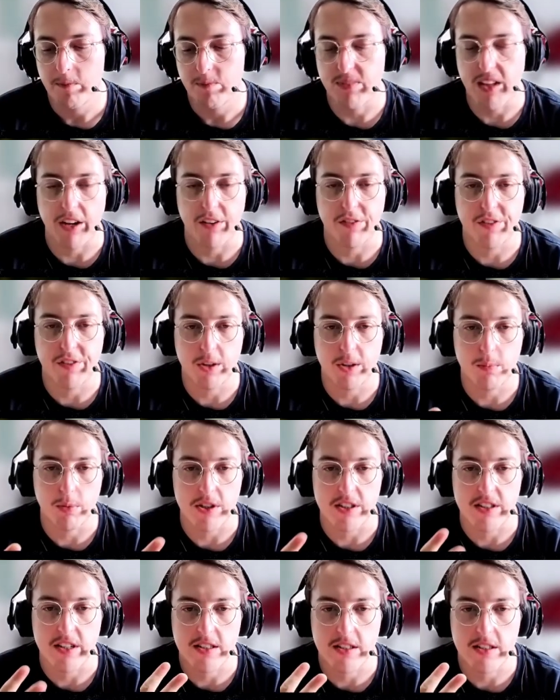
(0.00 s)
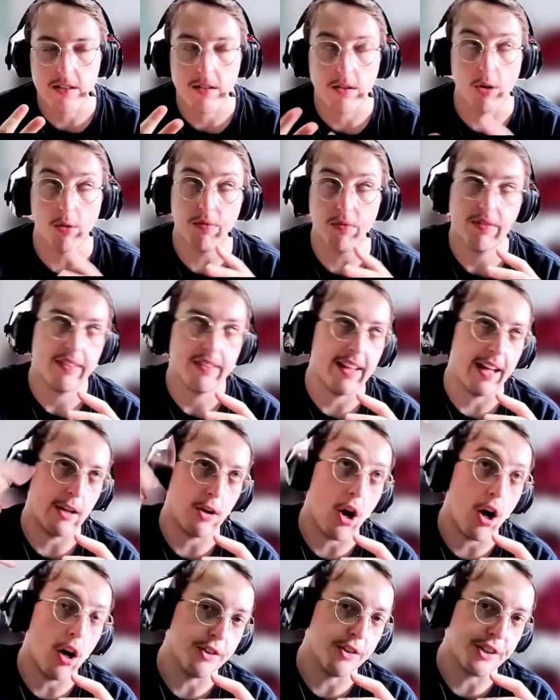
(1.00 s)
David possesses, well, that
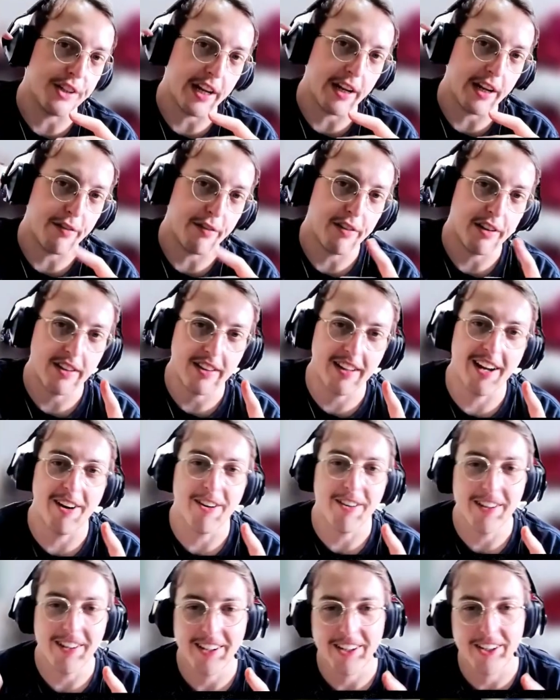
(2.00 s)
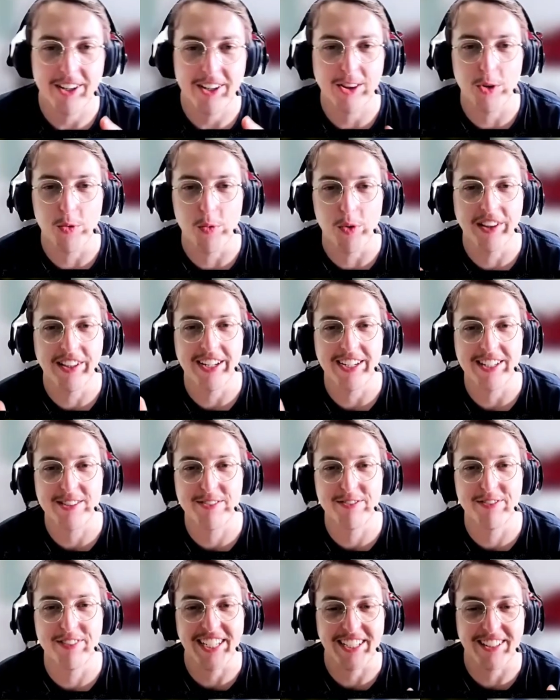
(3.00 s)
other David now, not the one that is
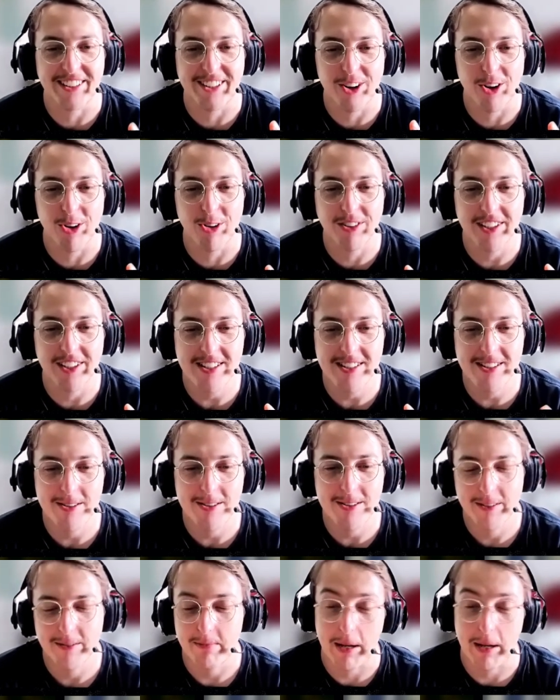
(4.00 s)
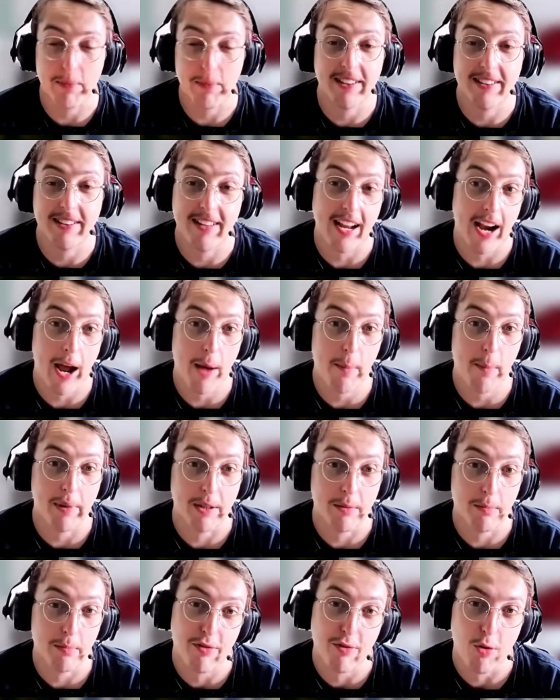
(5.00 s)
fleeing the cultists. Maybe that
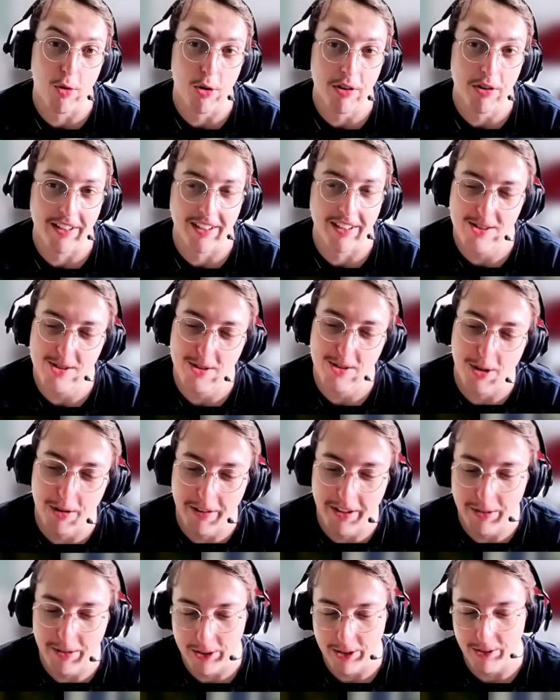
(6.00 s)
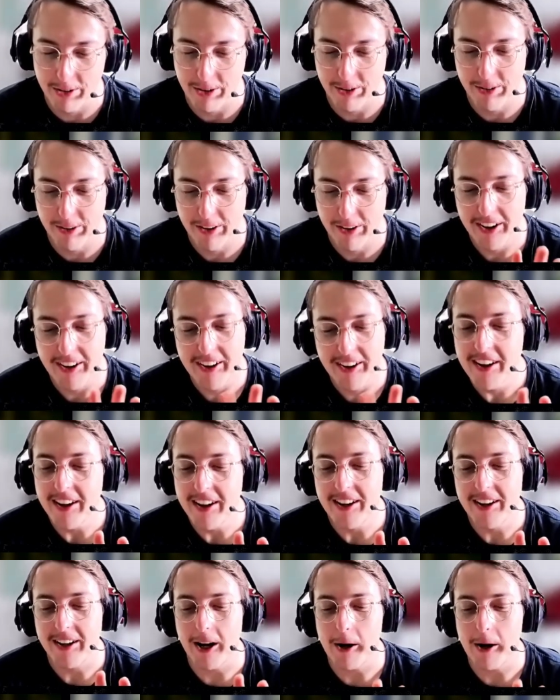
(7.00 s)
happened before in the story, we don't know.
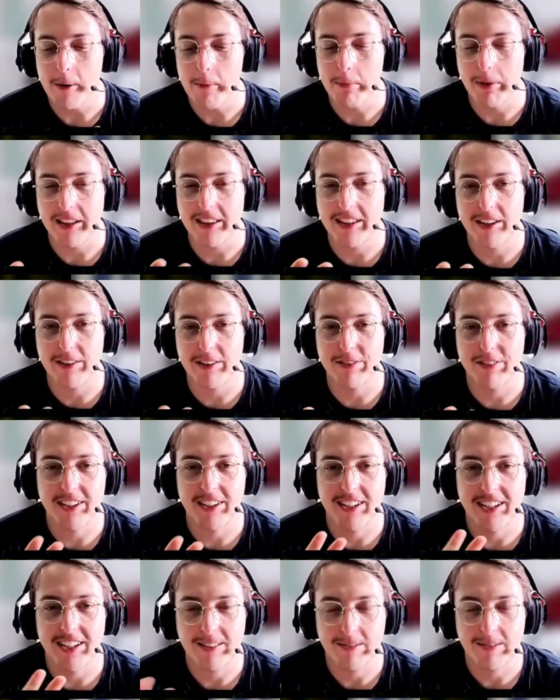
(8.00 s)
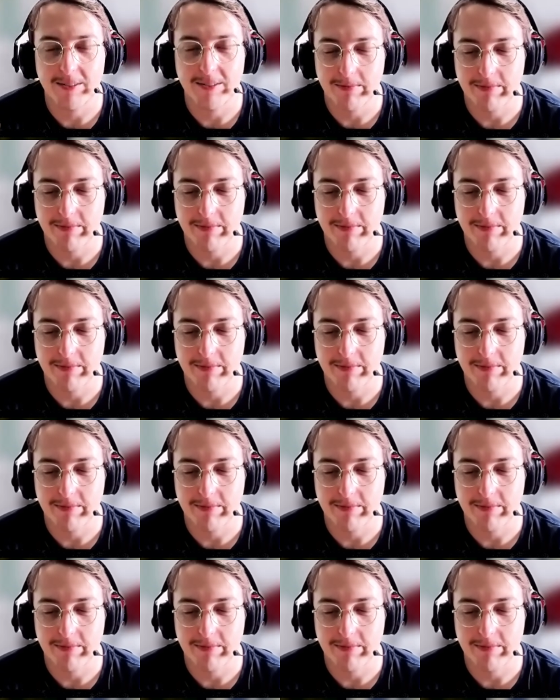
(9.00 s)
But David